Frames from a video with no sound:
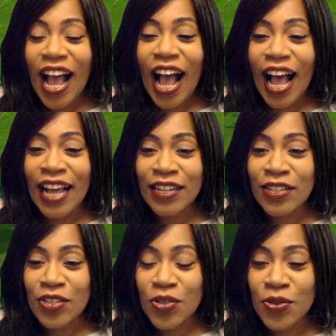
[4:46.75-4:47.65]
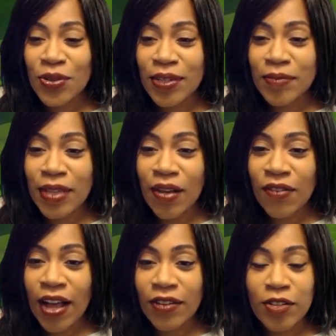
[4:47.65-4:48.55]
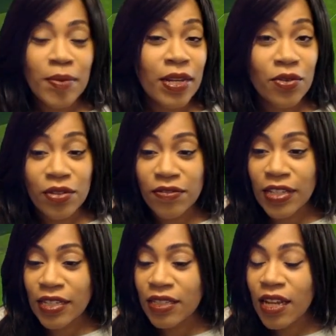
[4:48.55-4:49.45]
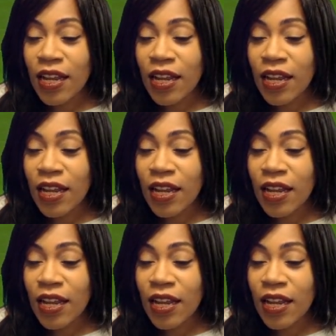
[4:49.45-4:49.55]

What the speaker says: and taught himself how to make all of these.